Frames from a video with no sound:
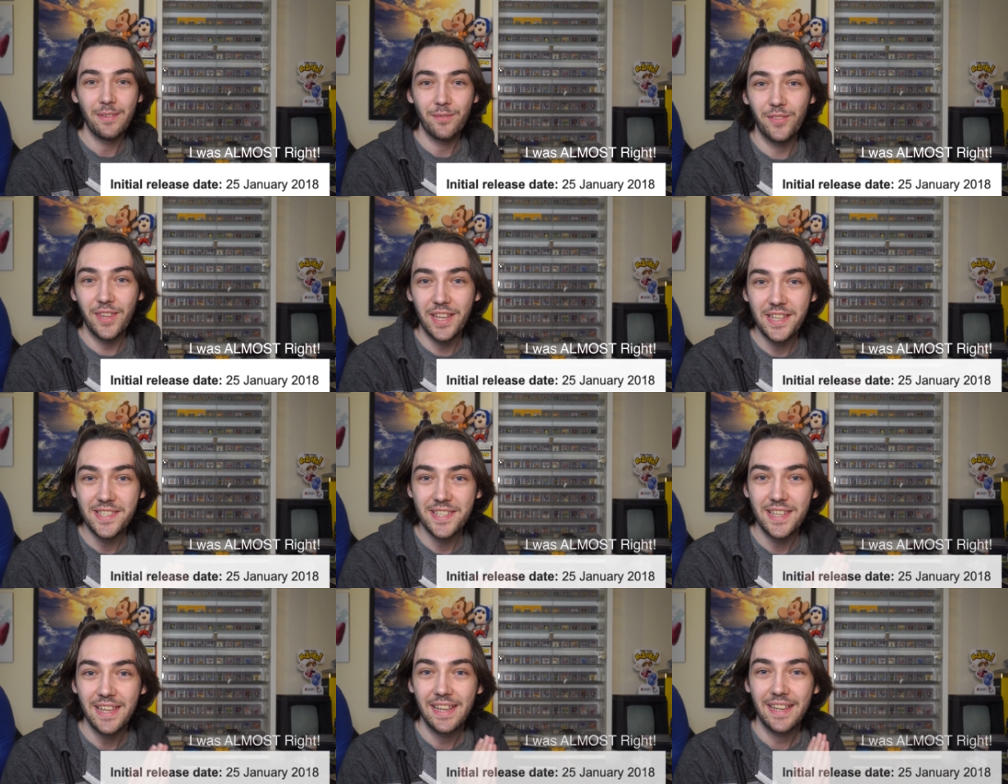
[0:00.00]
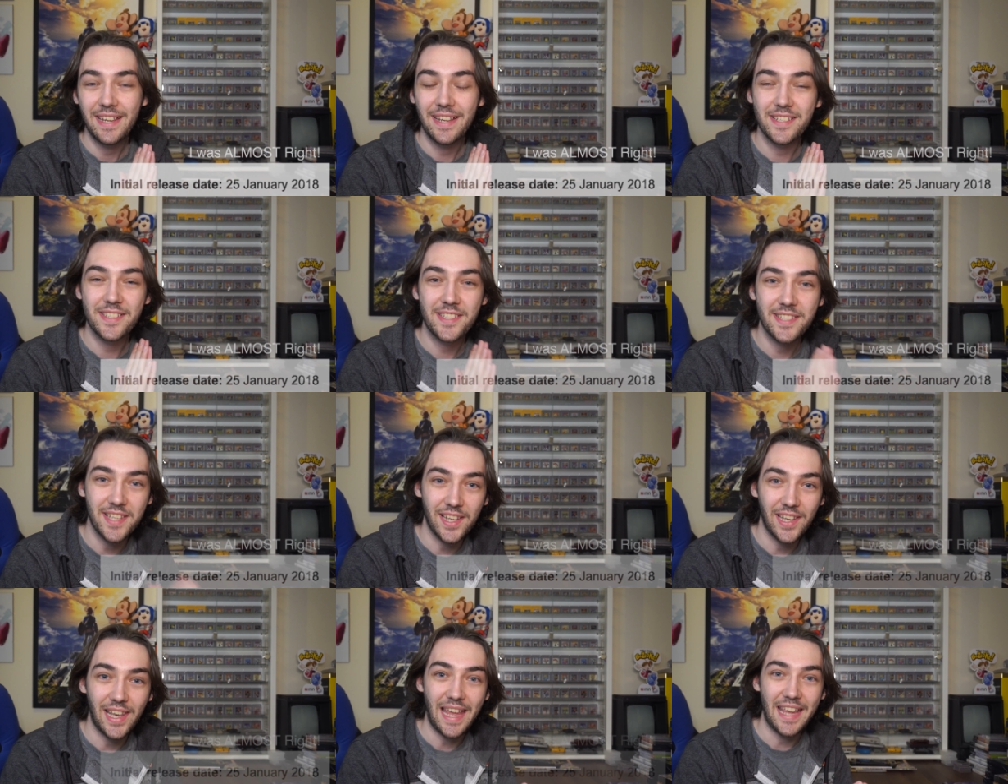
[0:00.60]
This is
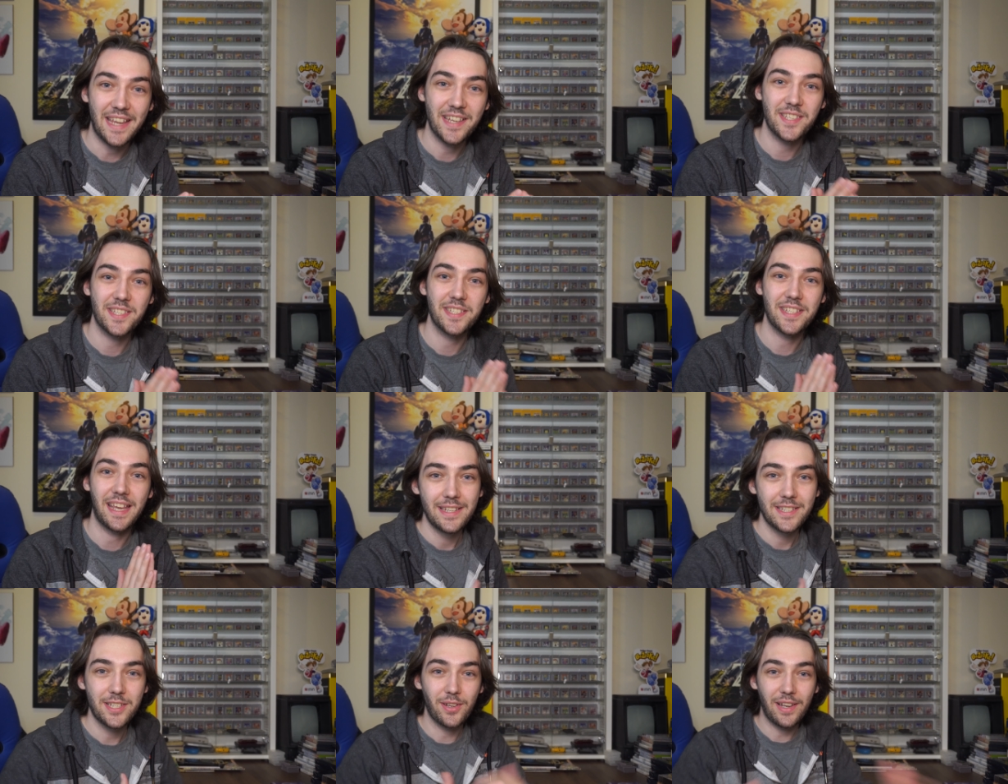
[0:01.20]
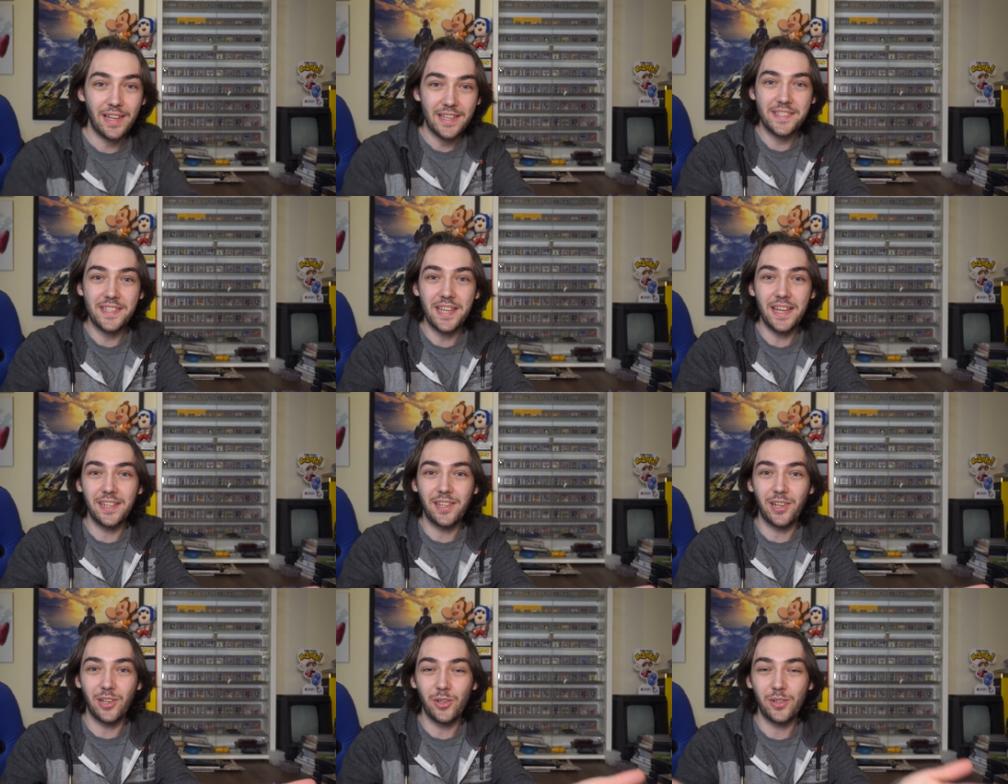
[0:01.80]
Celeste. So let's
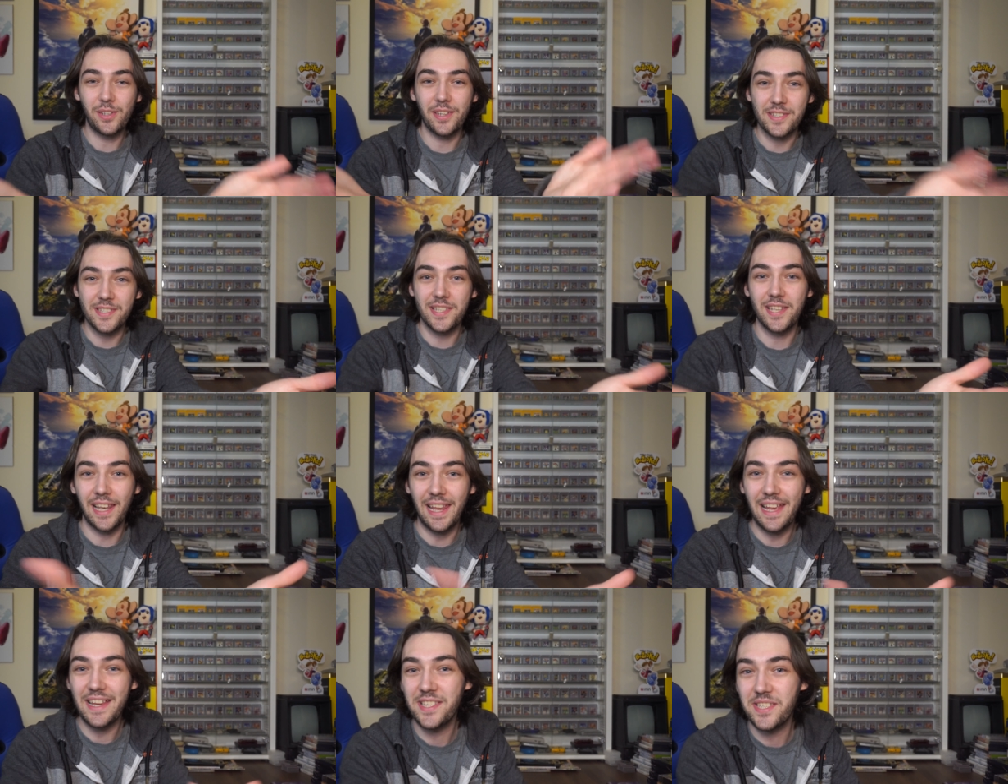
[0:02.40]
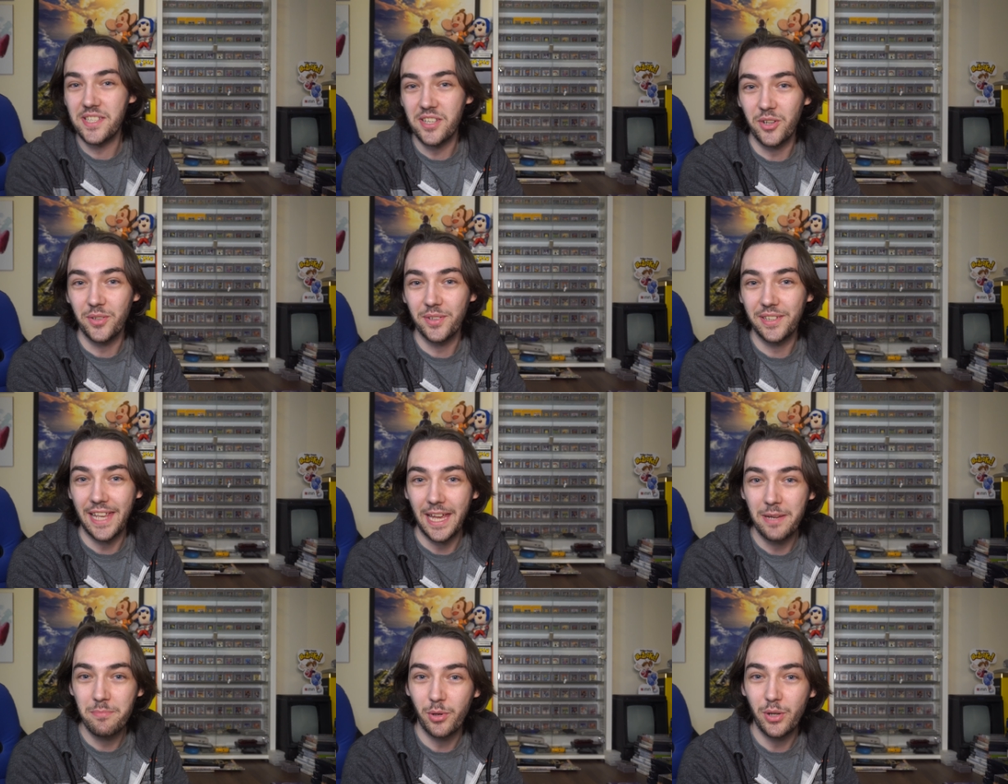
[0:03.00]
take a look at Celeste on
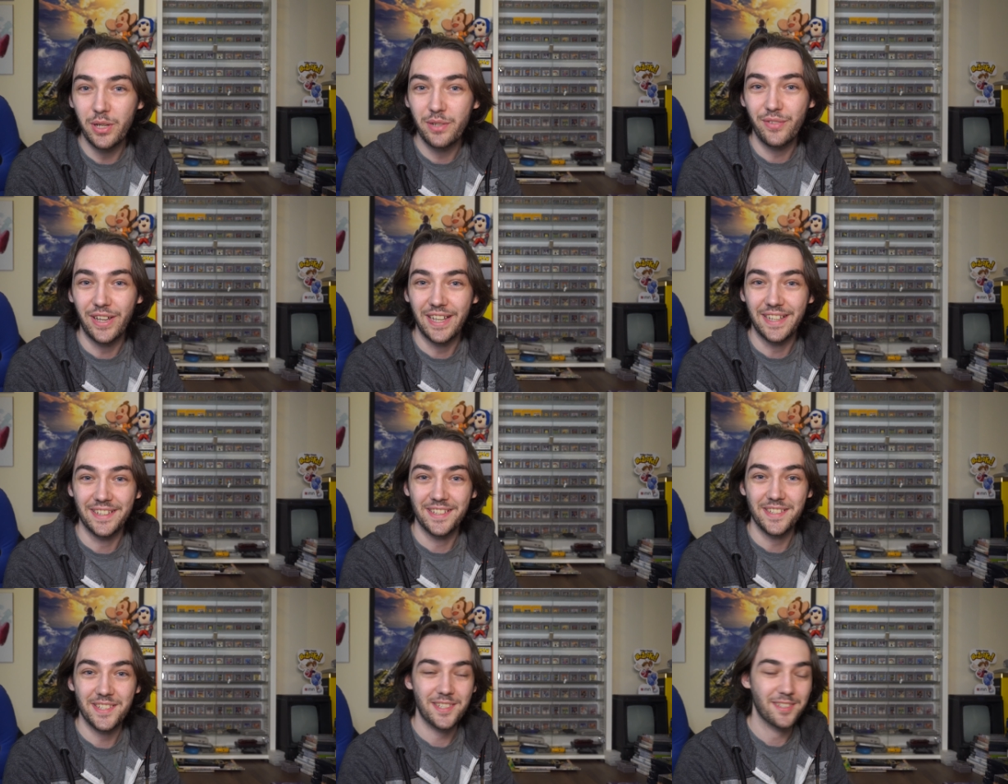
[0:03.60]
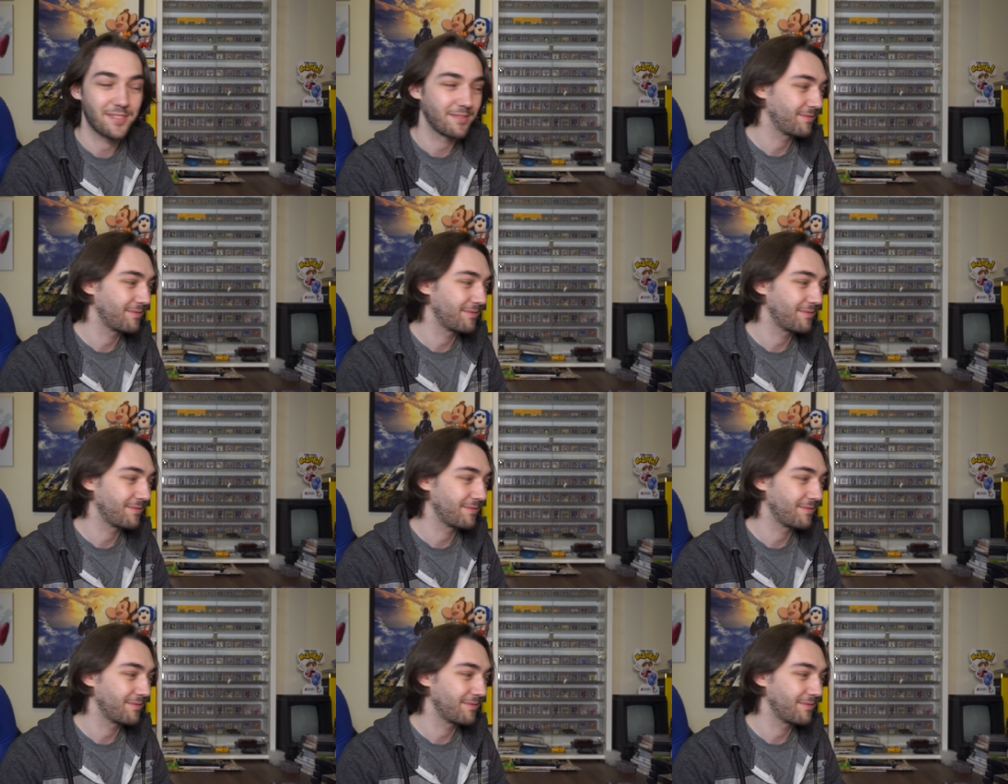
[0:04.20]
the Game Boy Advance.